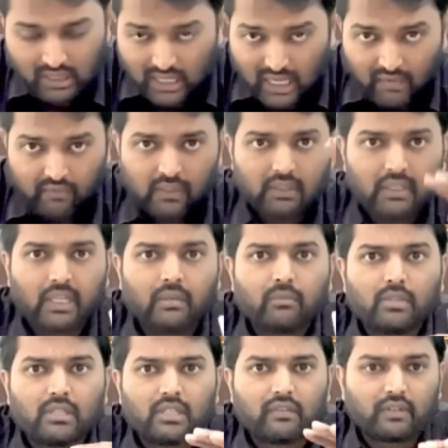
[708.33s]
After 3
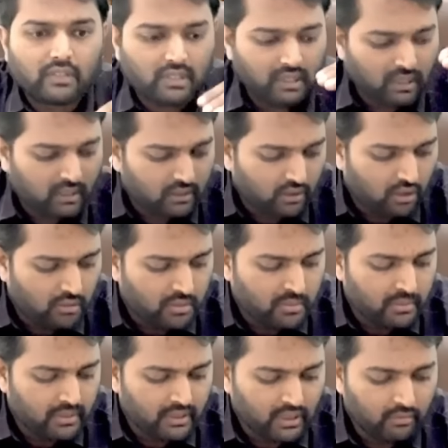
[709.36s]
months, if a share drops
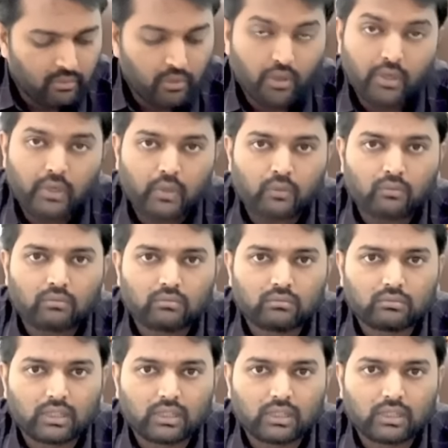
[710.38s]
by 3.2,